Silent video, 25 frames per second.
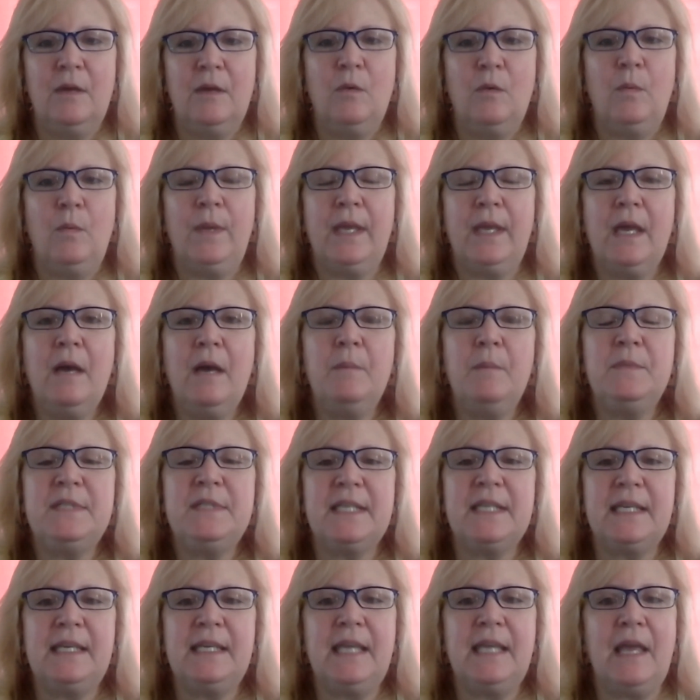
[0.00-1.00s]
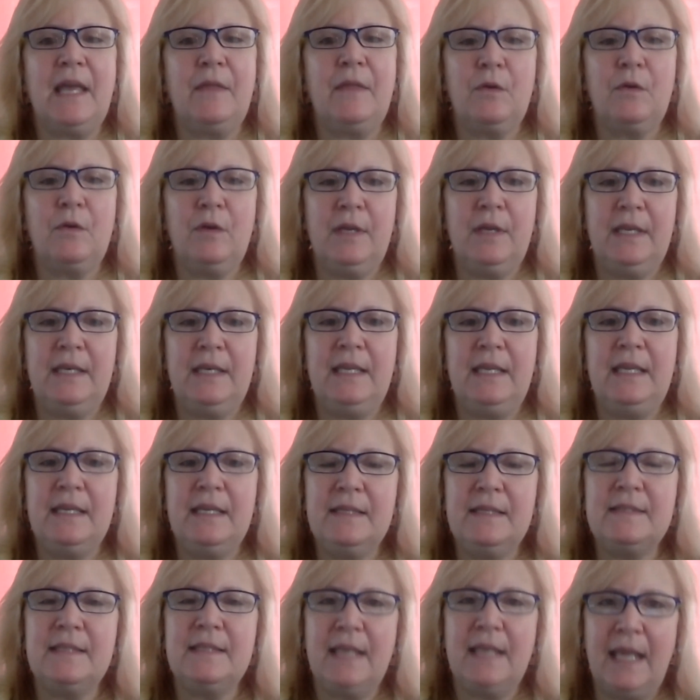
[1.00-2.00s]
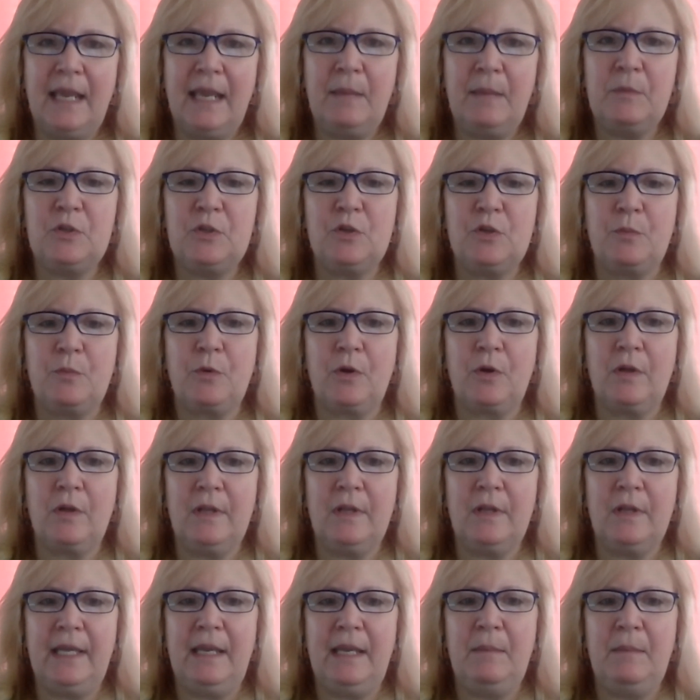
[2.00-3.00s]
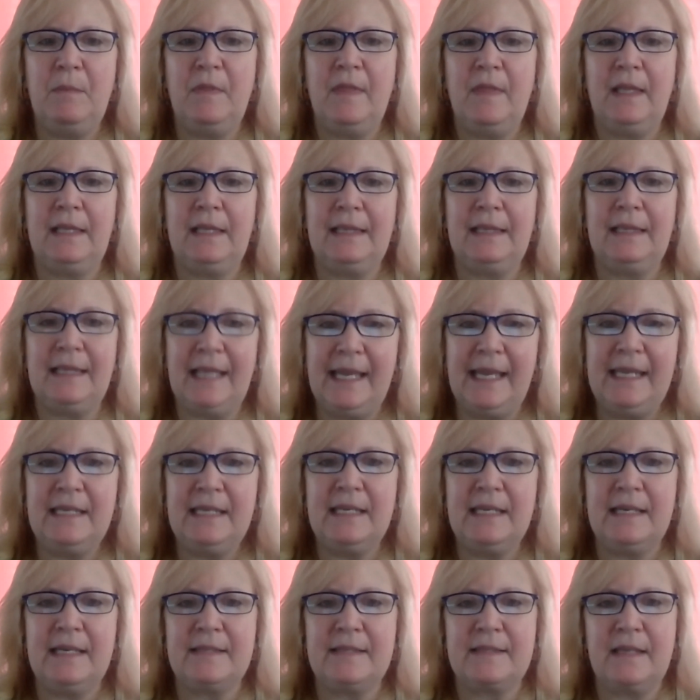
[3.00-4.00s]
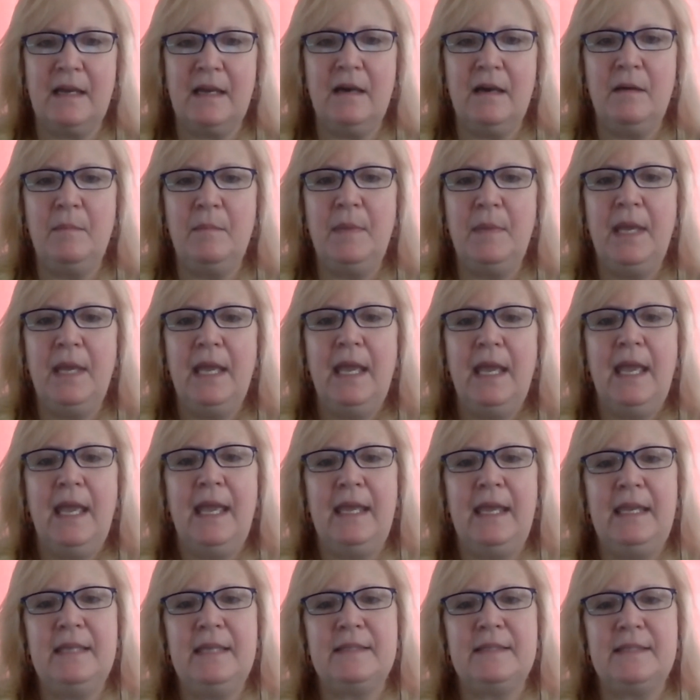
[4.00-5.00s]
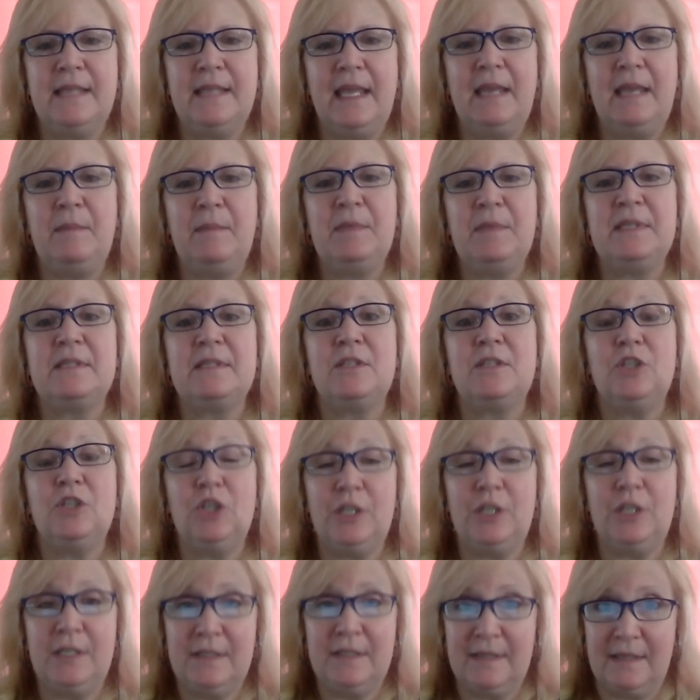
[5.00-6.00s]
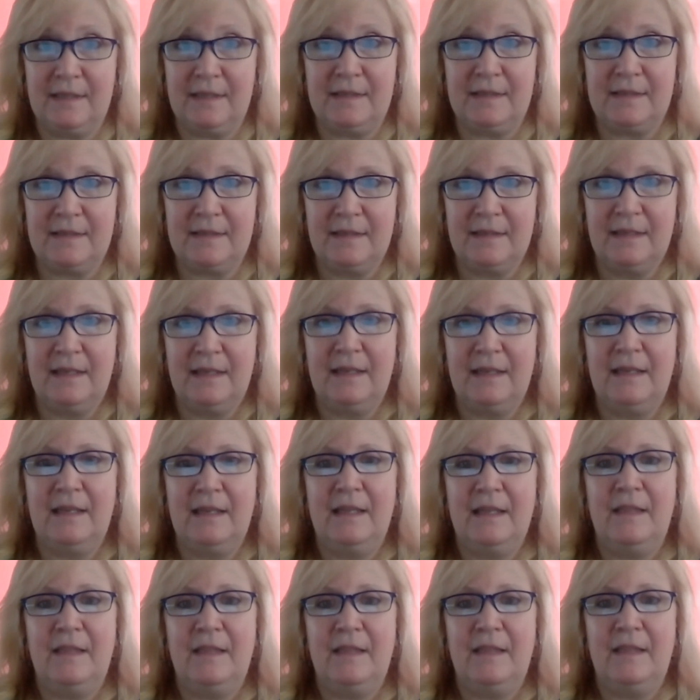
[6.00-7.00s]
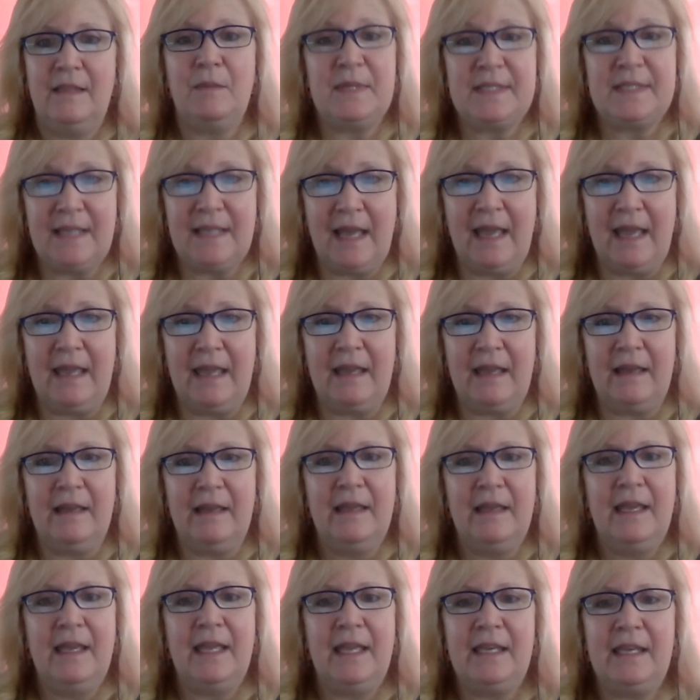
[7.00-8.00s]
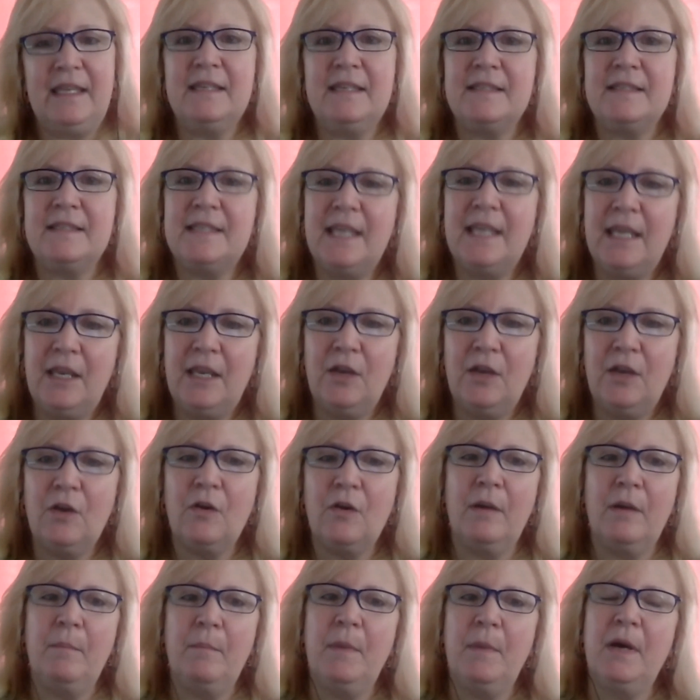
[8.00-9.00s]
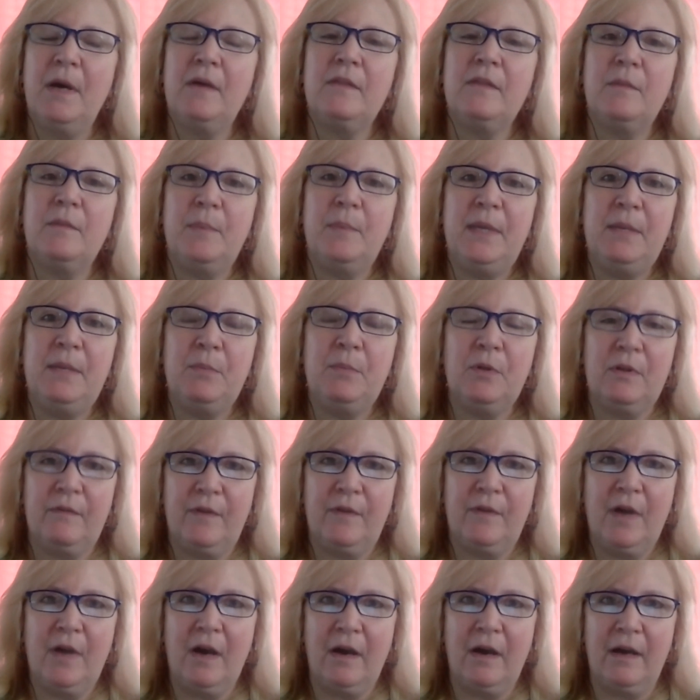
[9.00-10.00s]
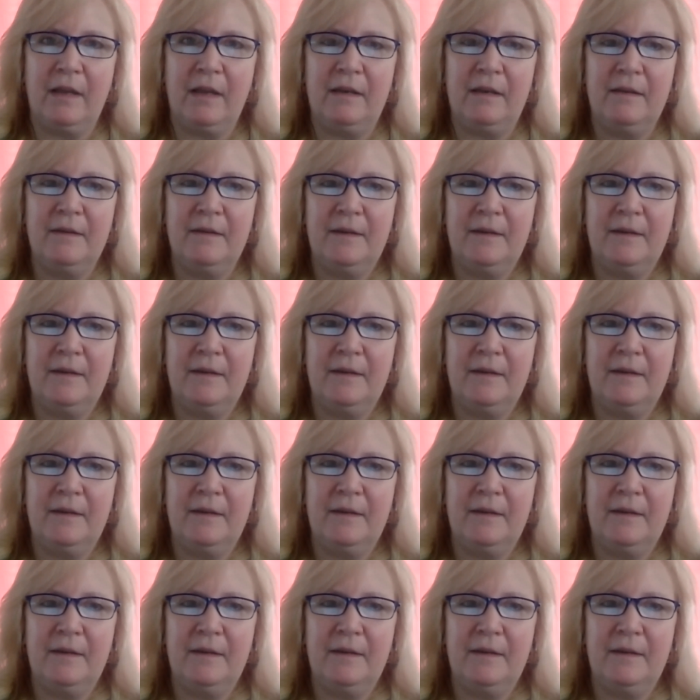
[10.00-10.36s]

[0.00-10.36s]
We come together in his name to proclaim that light has come, and his name is Jesus, the Messiah, and he is here among the people of God.